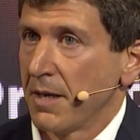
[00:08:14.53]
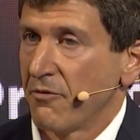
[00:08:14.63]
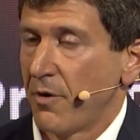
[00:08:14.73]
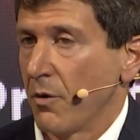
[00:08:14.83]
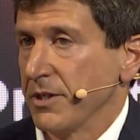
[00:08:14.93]

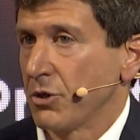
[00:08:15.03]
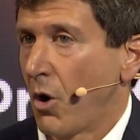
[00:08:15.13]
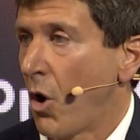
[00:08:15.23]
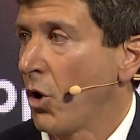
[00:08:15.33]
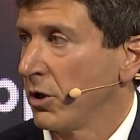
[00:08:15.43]
focus
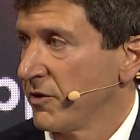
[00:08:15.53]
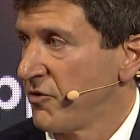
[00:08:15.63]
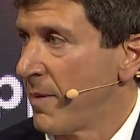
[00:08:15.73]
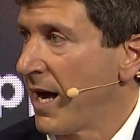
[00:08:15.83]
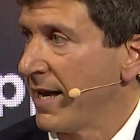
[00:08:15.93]
all
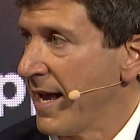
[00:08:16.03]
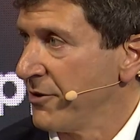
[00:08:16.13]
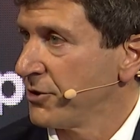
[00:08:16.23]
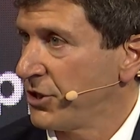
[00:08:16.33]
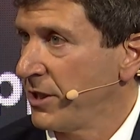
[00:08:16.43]
of my
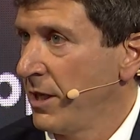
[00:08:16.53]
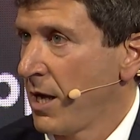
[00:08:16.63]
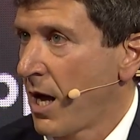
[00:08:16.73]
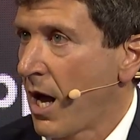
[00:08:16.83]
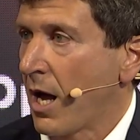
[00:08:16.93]
energy
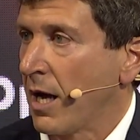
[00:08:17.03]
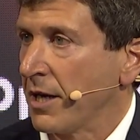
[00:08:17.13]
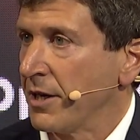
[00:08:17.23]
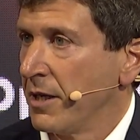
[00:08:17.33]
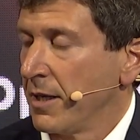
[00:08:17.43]

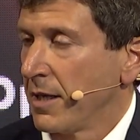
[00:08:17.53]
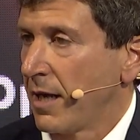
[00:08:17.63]
on,